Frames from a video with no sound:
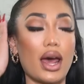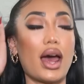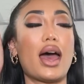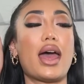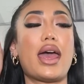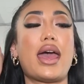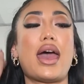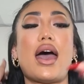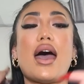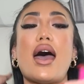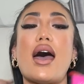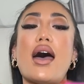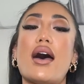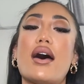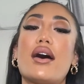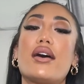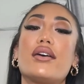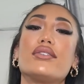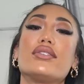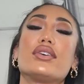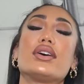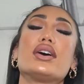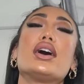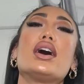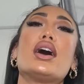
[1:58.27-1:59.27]
I
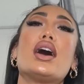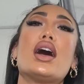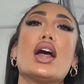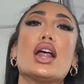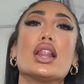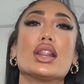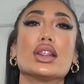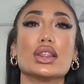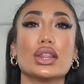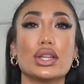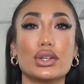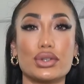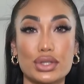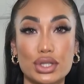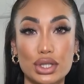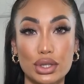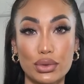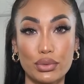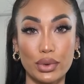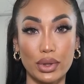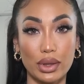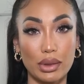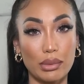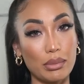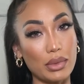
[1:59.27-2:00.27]
have lotion
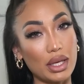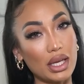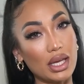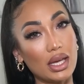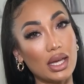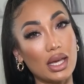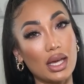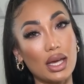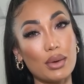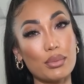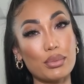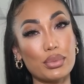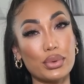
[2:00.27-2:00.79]
with me